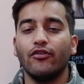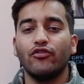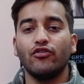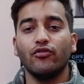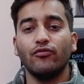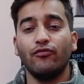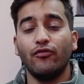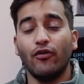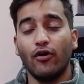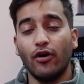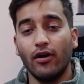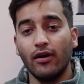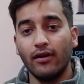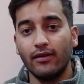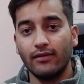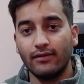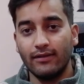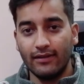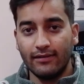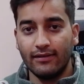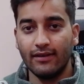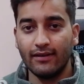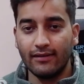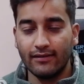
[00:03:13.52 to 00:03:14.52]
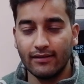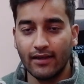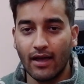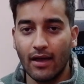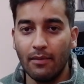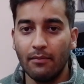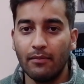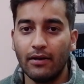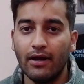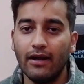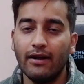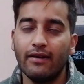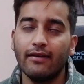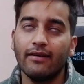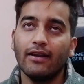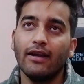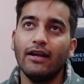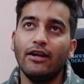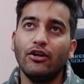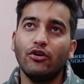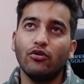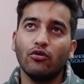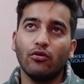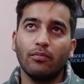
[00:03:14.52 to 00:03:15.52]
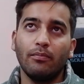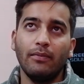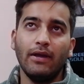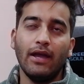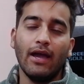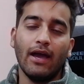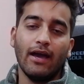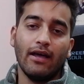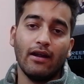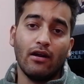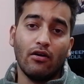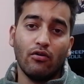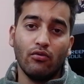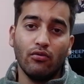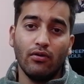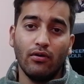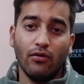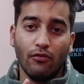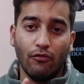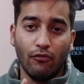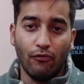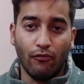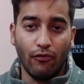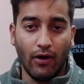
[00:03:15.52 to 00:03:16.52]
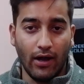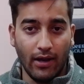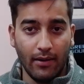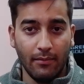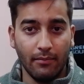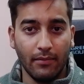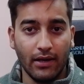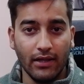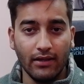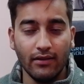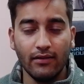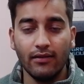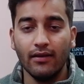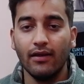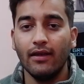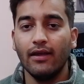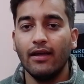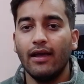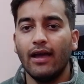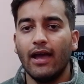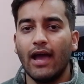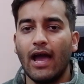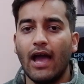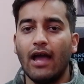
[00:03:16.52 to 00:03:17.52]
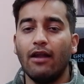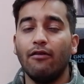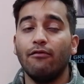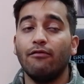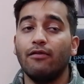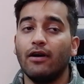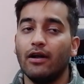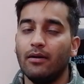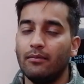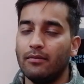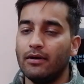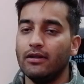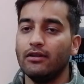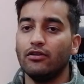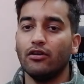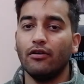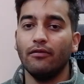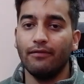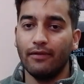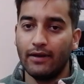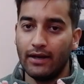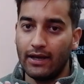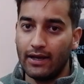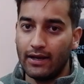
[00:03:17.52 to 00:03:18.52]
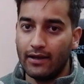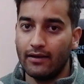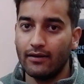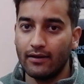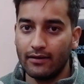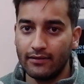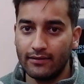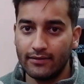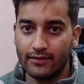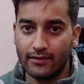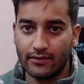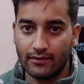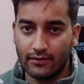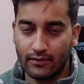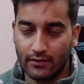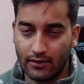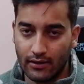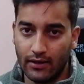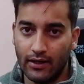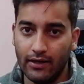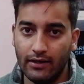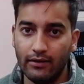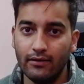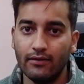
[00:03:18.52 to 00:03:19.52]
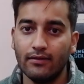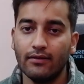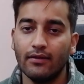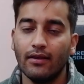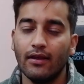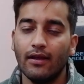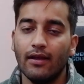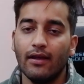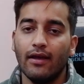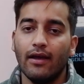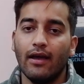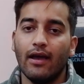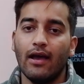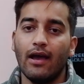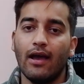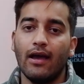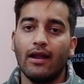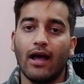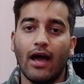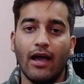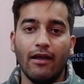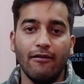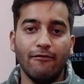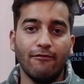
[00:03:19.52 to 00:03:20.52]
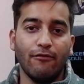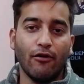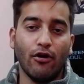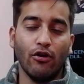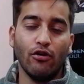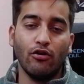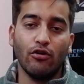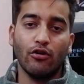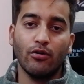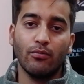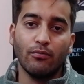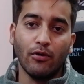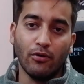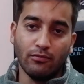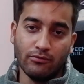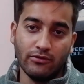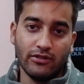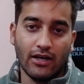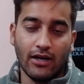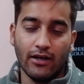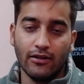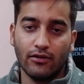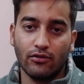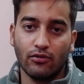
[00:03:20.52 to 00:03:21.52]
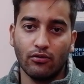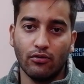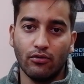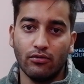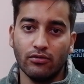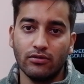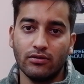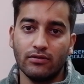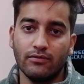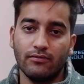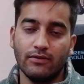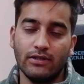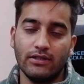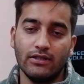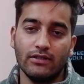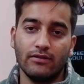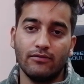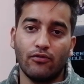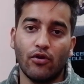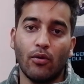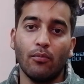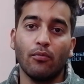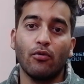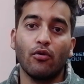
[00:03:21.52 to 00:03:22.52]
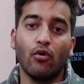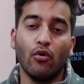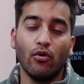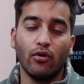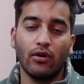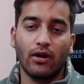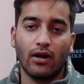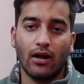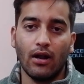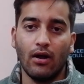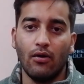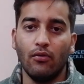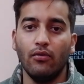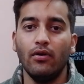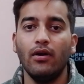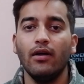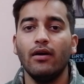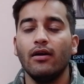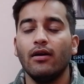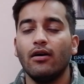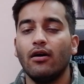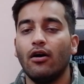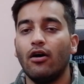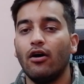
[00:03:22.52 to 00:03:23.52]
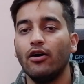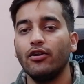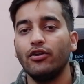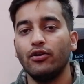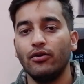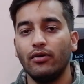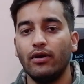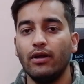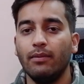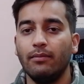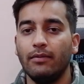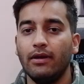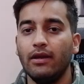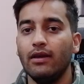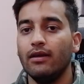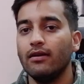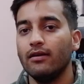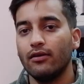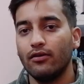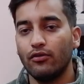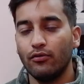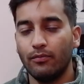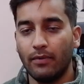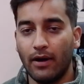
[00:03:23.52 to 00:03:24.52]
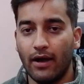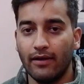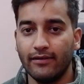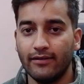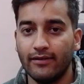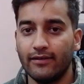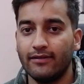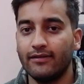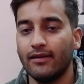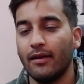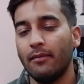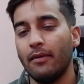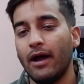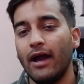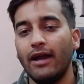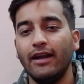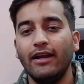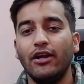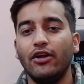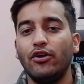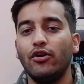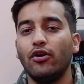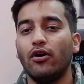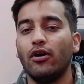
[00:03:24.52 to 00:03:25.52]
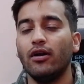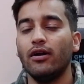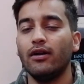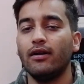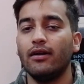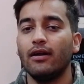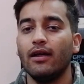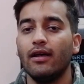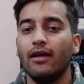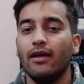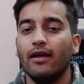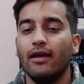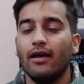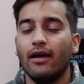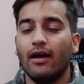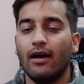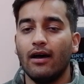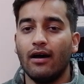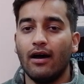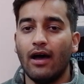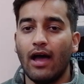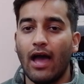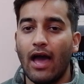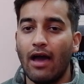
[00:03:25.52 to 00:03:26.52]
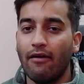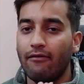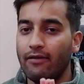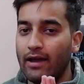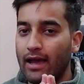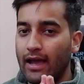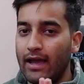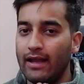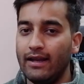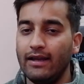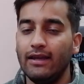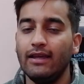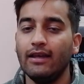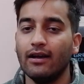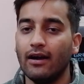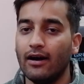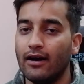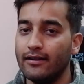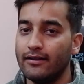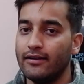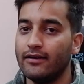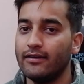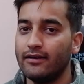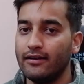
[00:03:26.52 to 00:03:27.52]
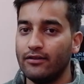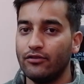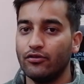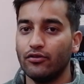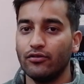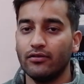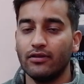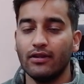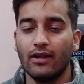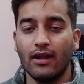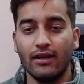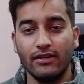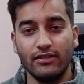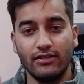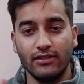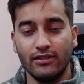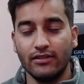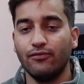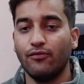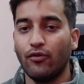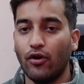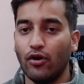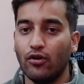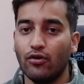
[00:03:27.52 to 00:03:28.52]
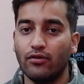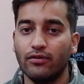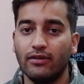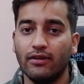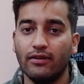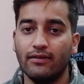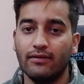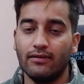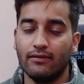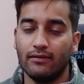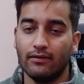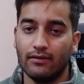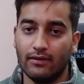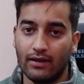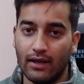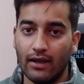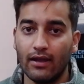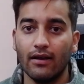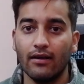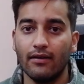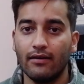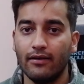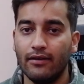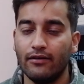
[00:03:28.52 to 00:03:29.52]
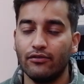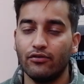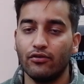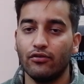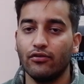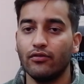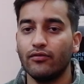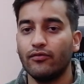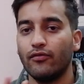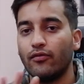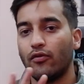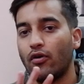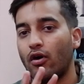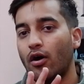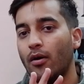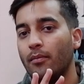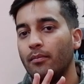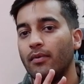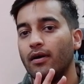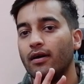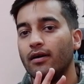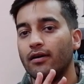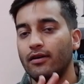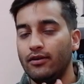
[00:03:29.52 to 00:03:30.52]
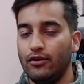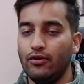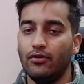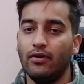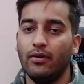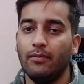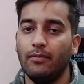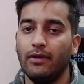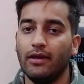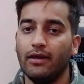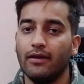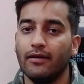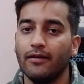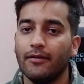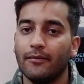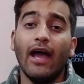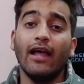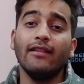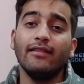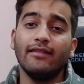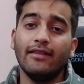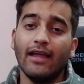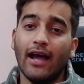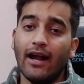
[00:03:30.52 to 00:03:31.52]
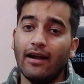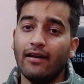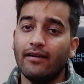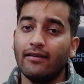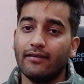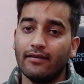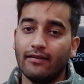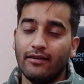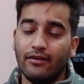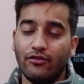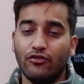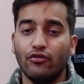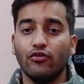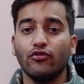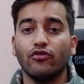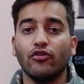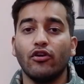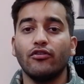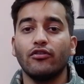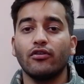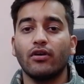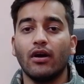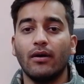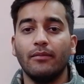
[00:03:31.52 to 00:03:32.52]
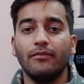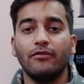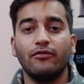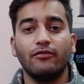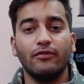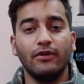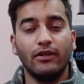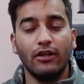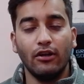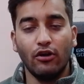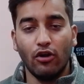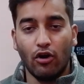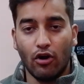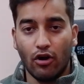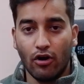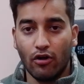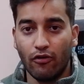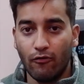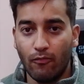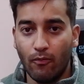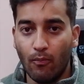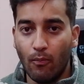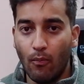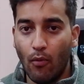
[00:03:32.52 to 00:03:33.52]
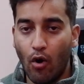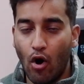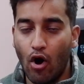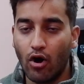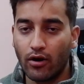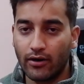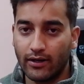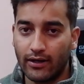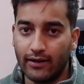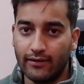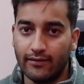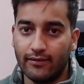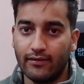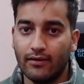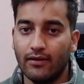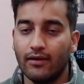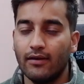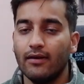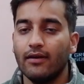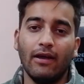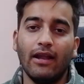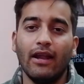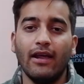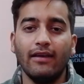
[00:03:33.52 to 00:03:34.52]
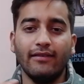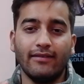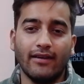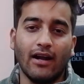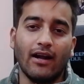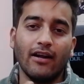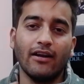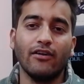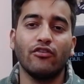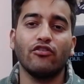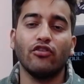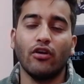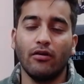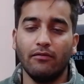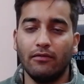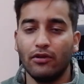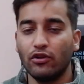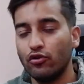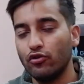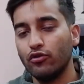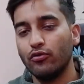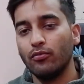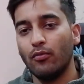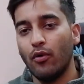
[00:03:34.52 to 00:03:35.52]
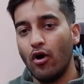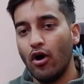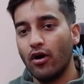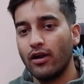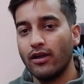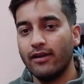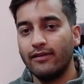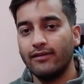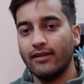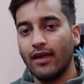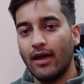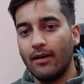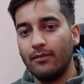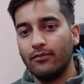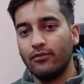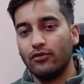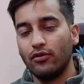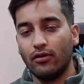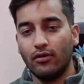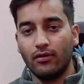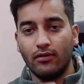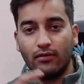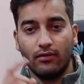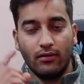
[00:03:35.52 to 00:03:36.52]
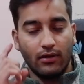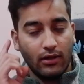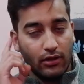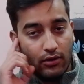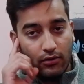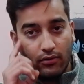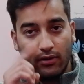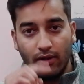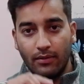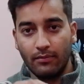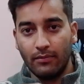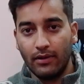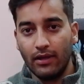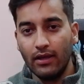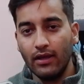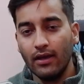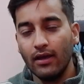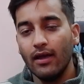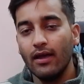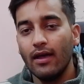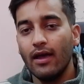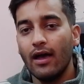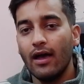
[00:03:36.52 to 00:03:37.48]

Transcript: So for this exam, it really took me around 1 month and 1 month of rigorous studies, and I followed Mumshad course, which is from Code Cloud on Udemy, to pass the exam. I did not have any other resources. I just followed this single resource from Udemy, and that resource also comes with a lot of mock tests. When I started solving those mock exams on the Udemy,